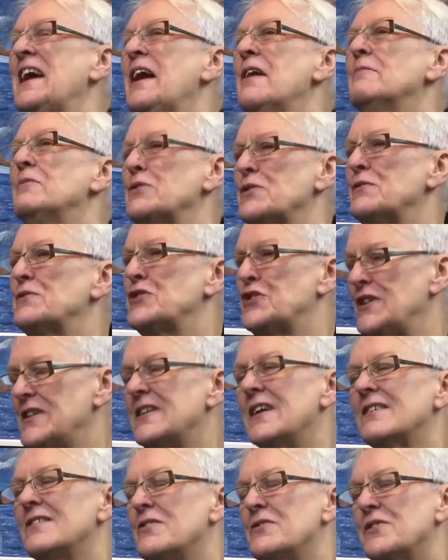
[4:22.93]
But she
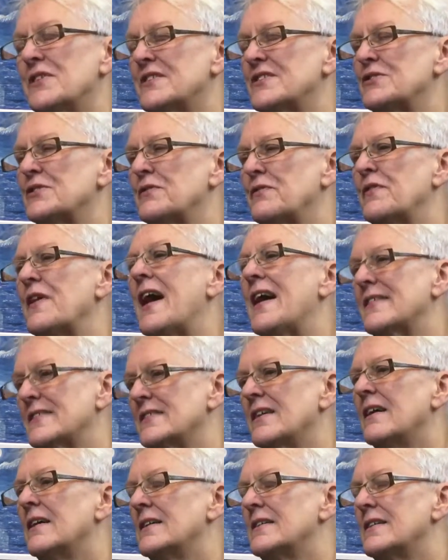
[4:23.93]
did all this sort of fair
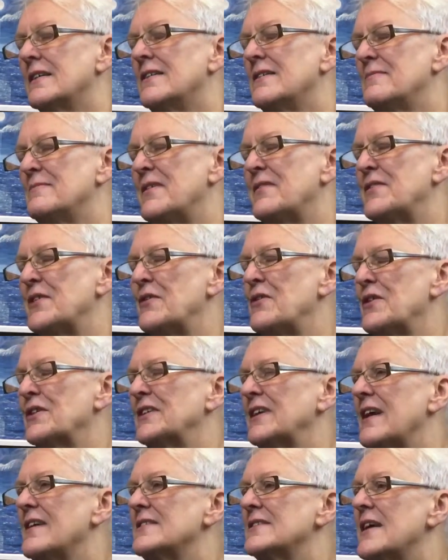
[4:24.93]
side of the
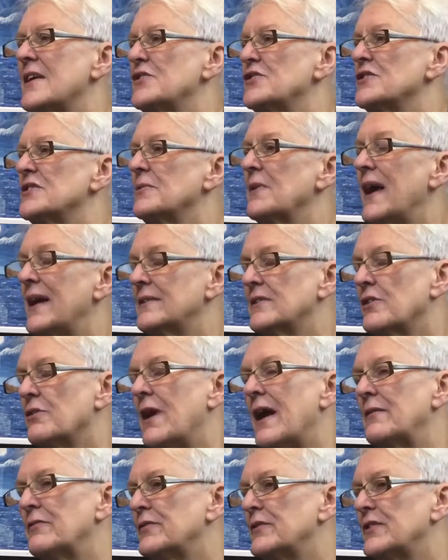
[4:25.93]
organisation. And we had
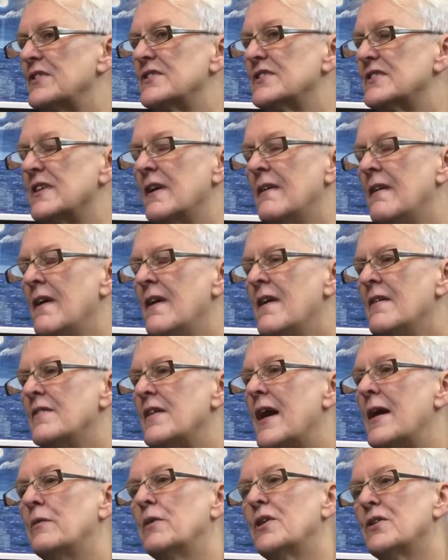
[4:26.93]
crafters
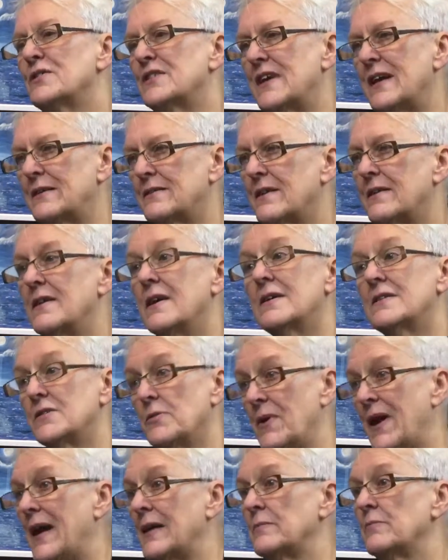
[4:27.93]
there, we also had theatre,
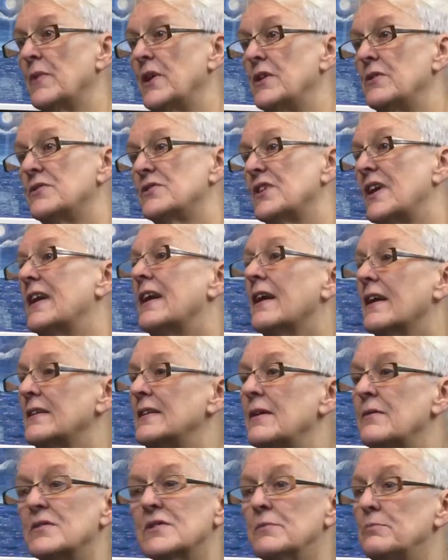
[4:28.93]
we had music,
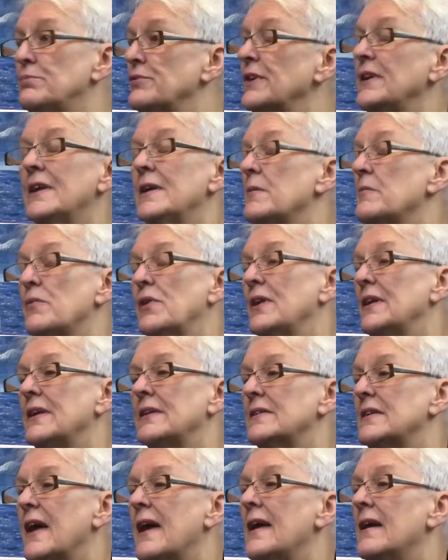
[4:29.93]
and it was a brilliant,
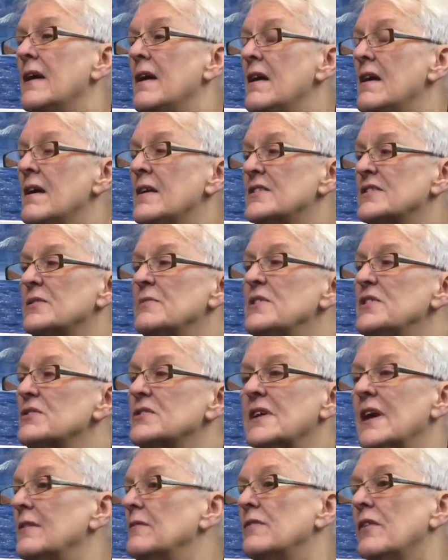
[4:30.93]
brilliant day. So we
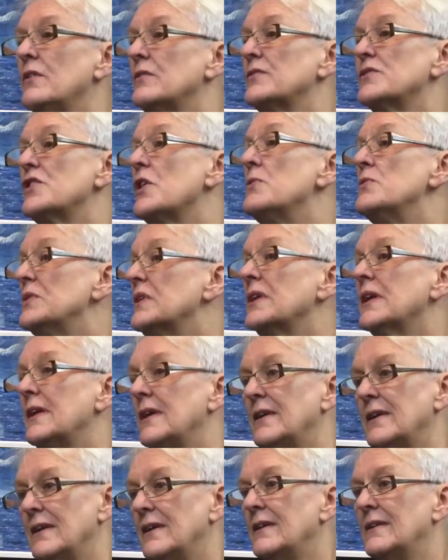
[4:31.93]
just get involved totally
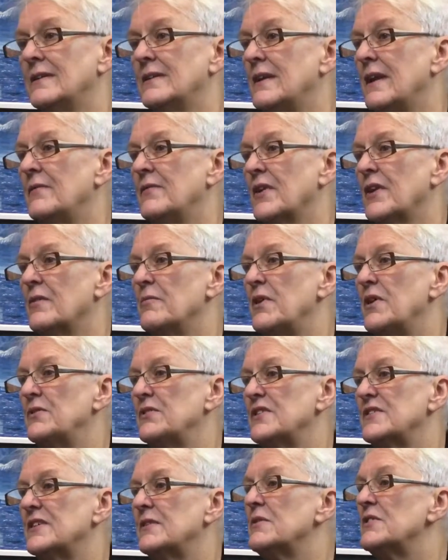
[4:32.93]
in the
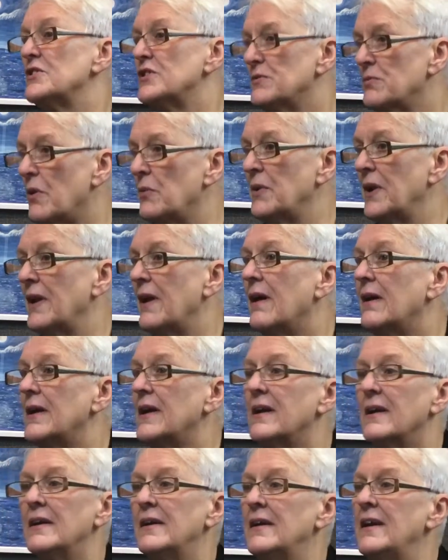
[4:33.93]
community, which is what we like.
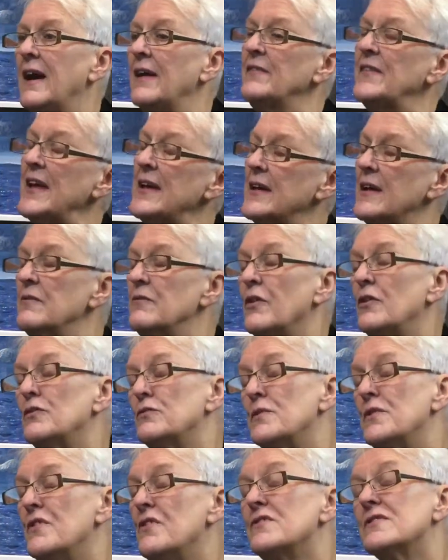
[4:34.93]
And they get
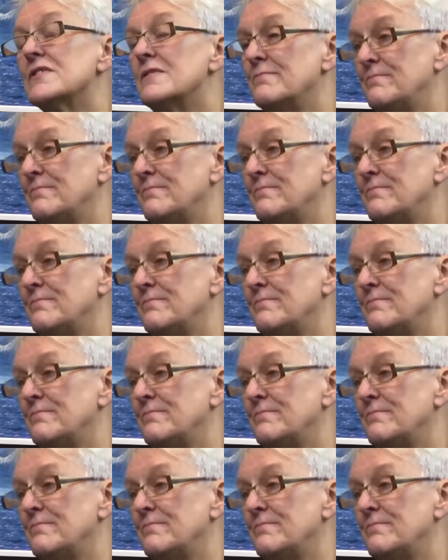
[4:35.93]
involved with us.